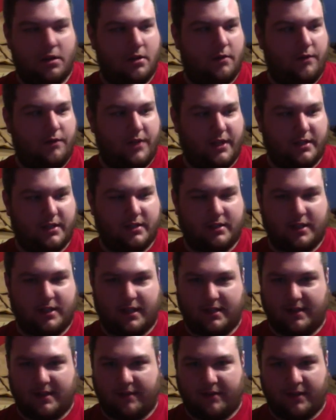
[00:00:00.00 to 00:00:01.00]
This
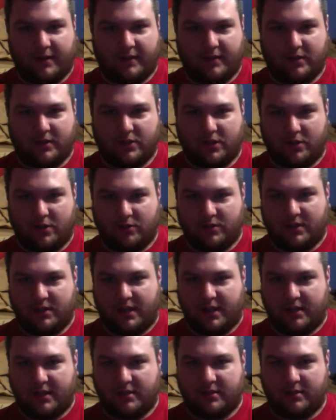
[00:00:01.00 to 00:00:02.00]
says everything the show
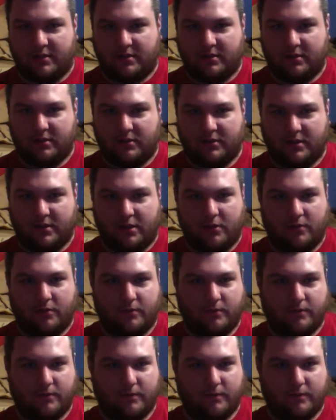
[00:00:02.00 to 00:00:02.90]
says, so